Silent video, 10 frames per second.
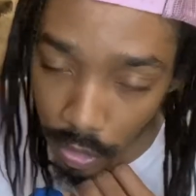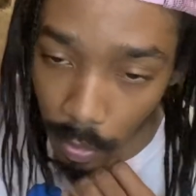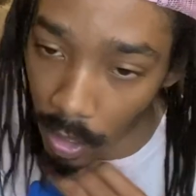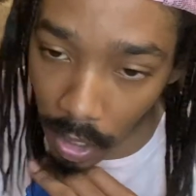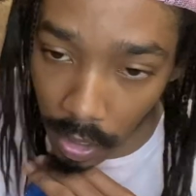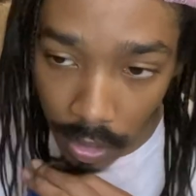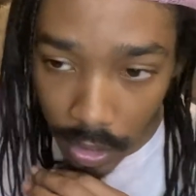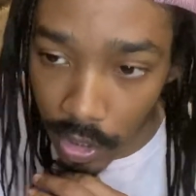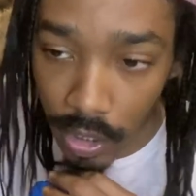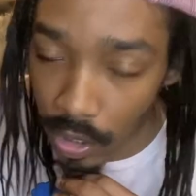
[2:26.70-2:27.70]
are.
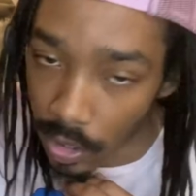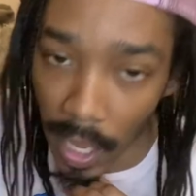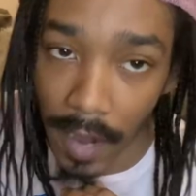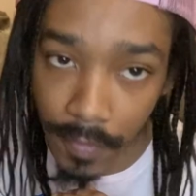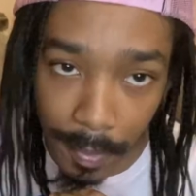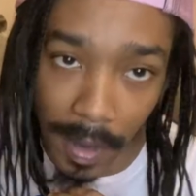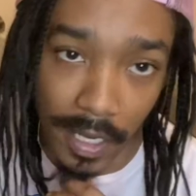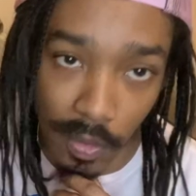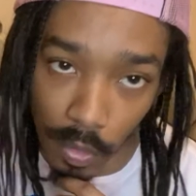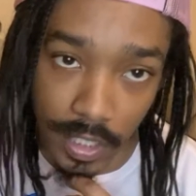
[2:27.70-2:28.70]

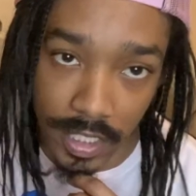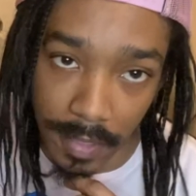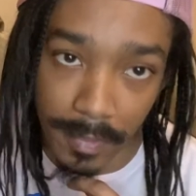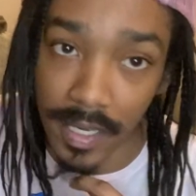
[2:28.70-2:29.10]
Everybody wants him.